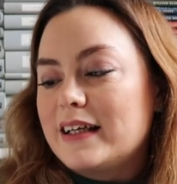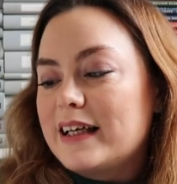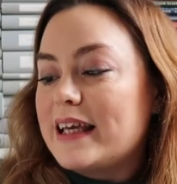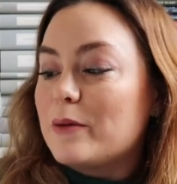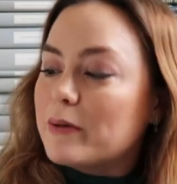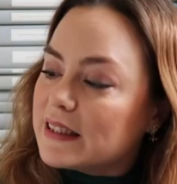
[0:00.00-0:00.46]

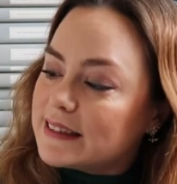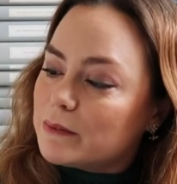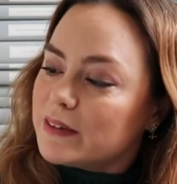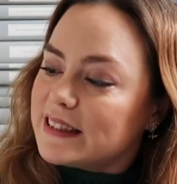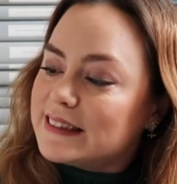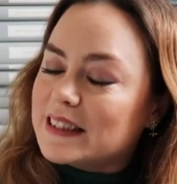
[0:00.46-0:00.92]
keeping
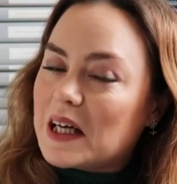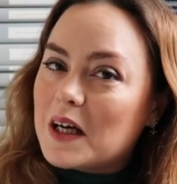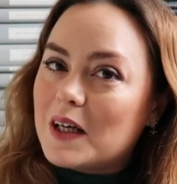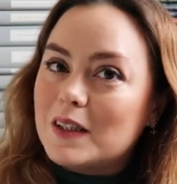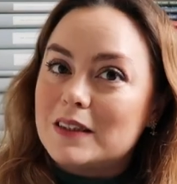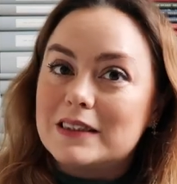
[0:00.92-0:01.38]
some of these
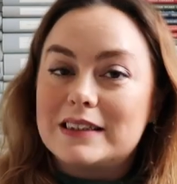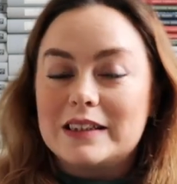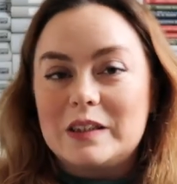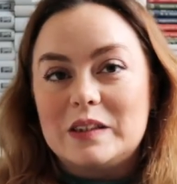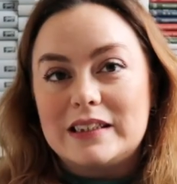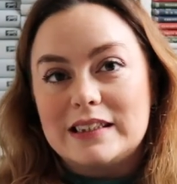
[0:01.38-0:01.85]
cards,
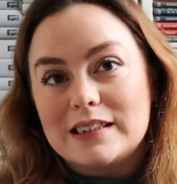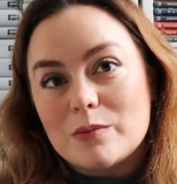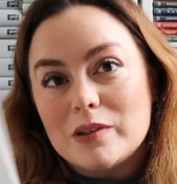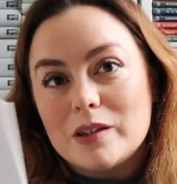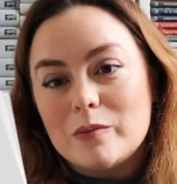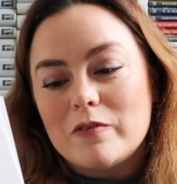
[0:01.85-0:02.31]
using
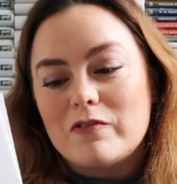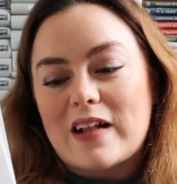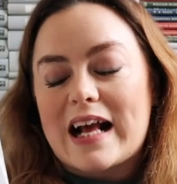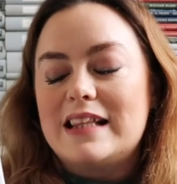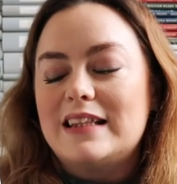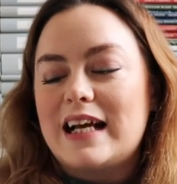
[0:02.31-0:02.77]
some of them in
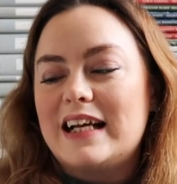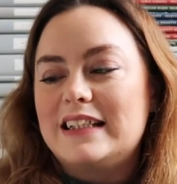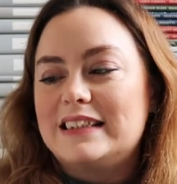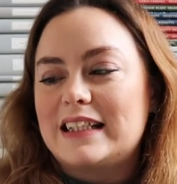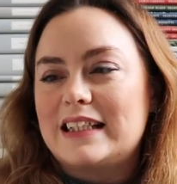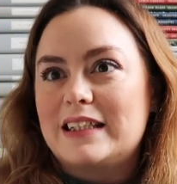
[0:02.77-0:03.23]
flat
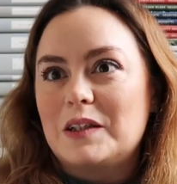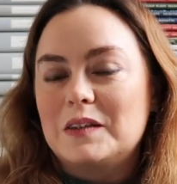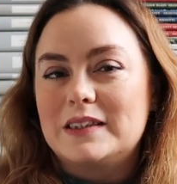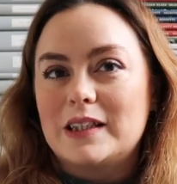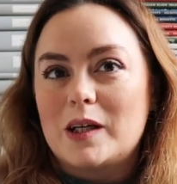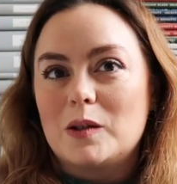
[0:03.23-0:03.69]
lays, and
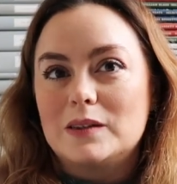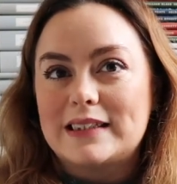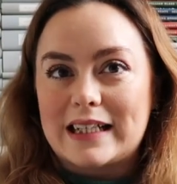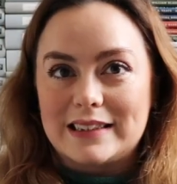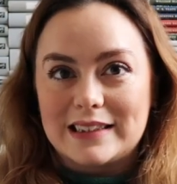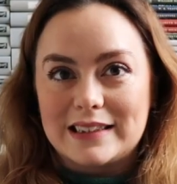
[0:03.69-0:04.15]
also
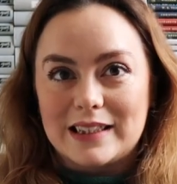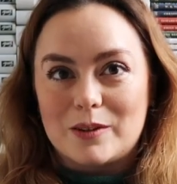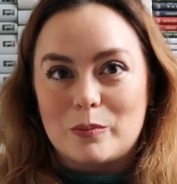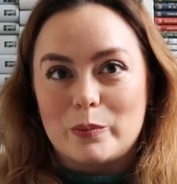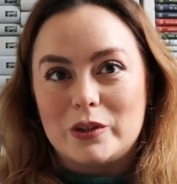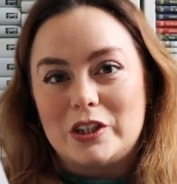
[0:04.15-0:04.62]
sending
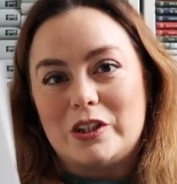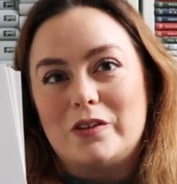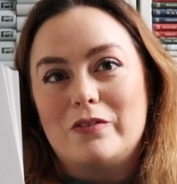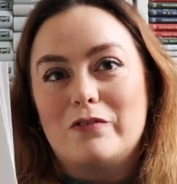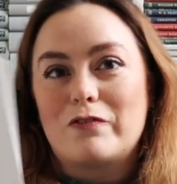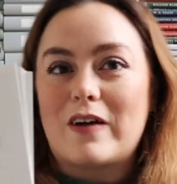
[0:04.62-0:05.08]
them
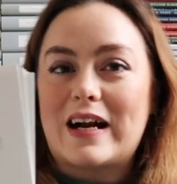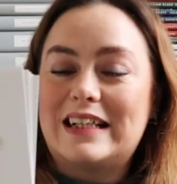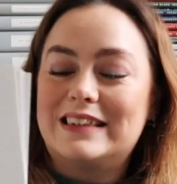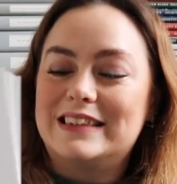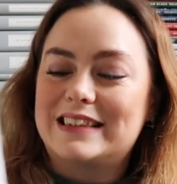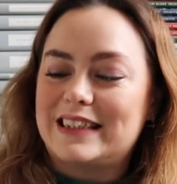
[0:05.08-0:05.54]
to
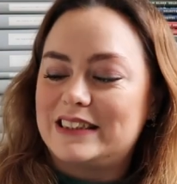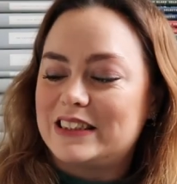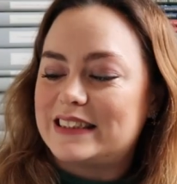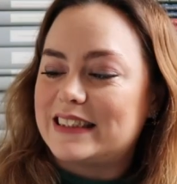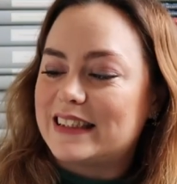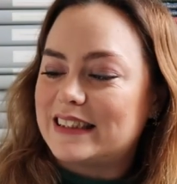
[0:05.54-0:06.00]
friends. I
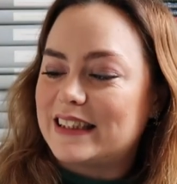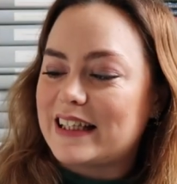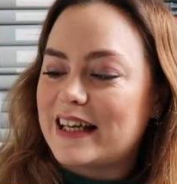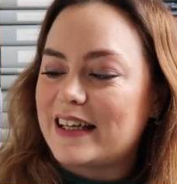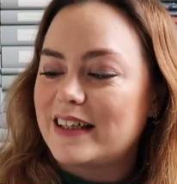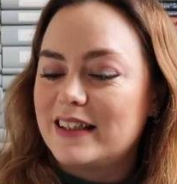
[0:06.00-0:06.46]
just think
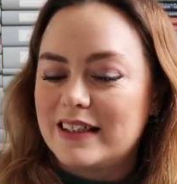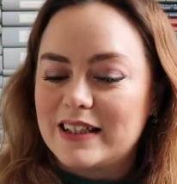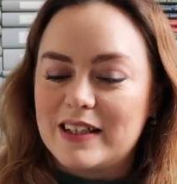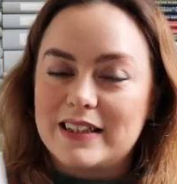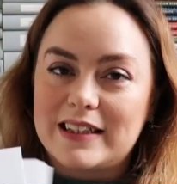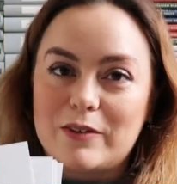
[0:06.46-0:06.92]
they're
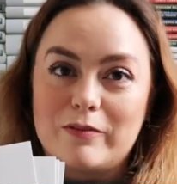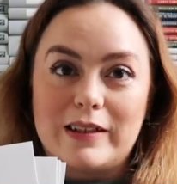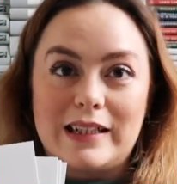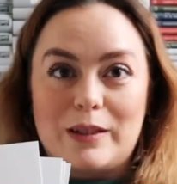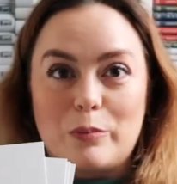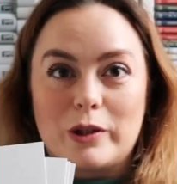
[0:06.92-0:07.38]

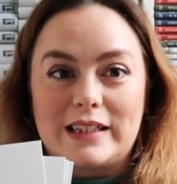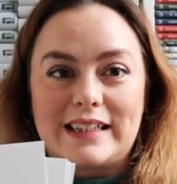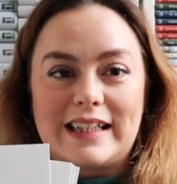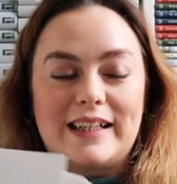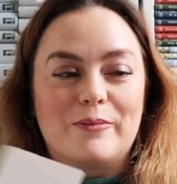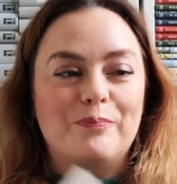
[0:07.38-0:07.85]
really
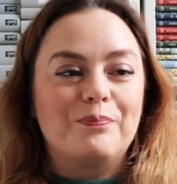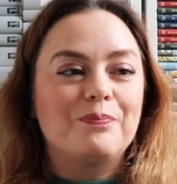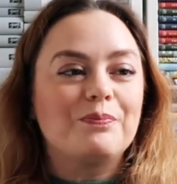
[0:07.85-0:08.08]
pretty.